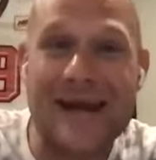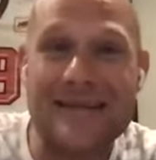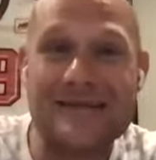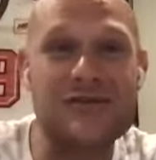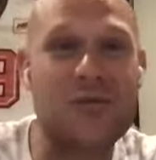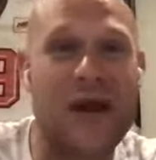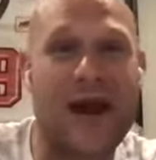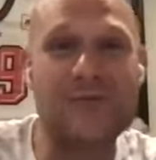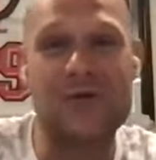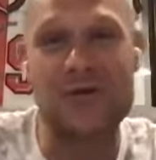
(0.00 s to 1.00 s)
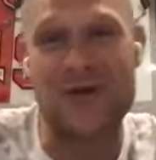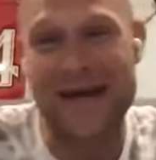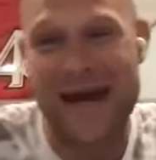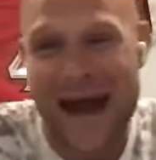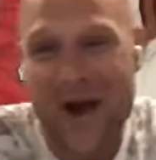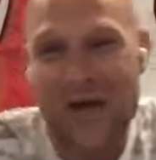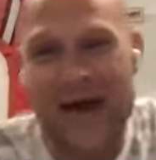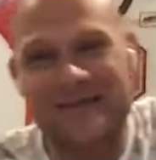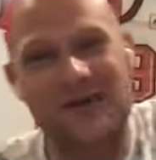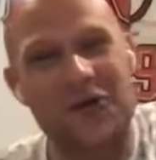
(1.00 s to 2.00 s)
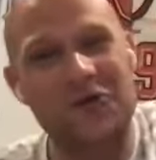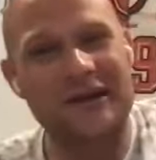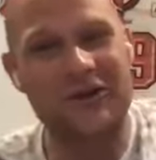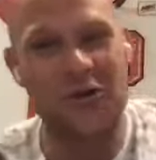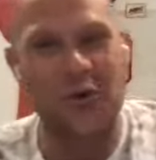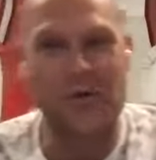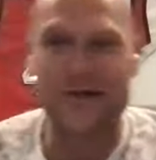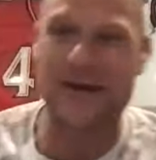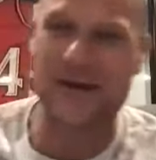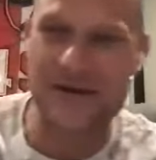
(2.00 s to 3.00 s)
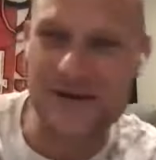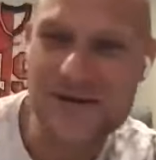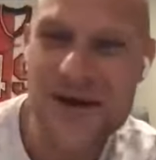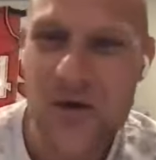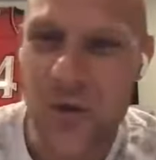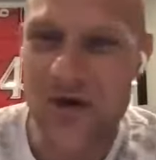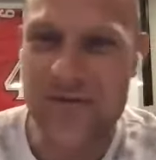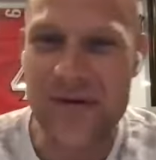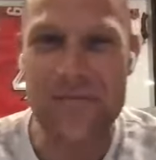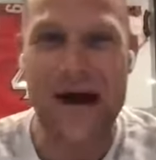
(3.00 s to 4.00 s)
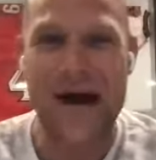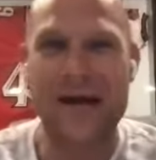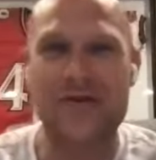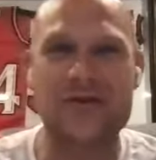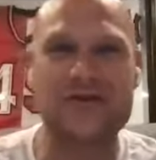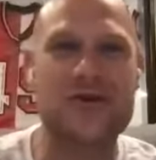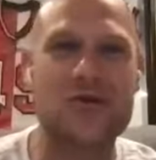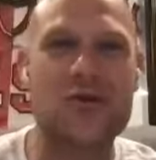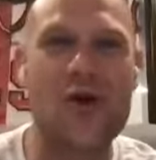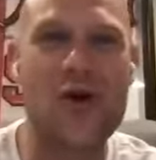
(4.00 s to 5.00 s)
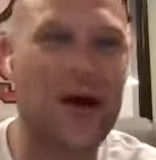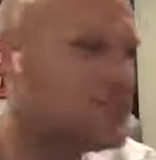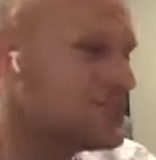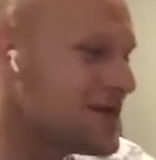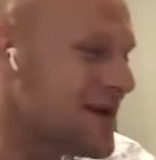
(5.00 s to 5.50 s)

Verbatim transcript: this is what I'm doing right now. And it's only cool because we've been buying for so long.